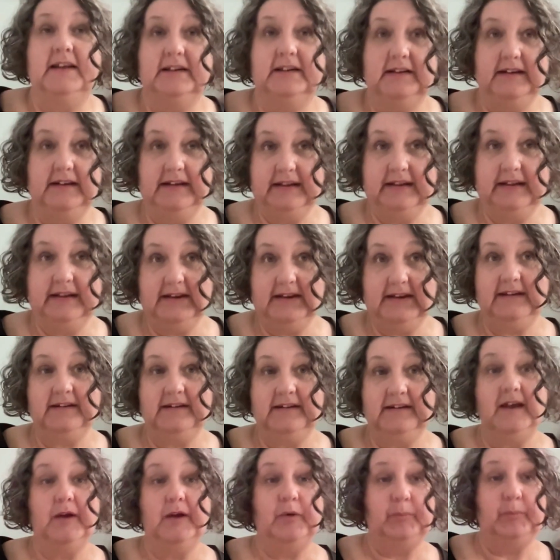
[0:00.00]
need
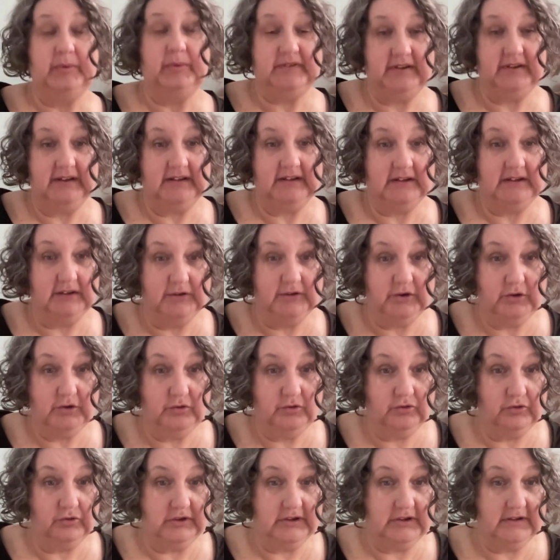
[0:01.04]
particular
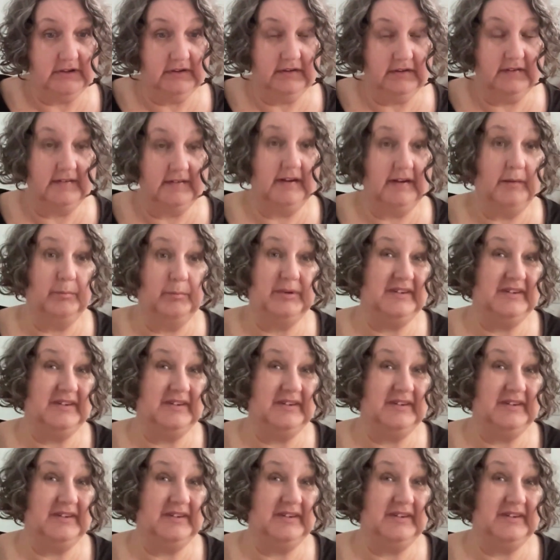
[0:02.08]
nutrients,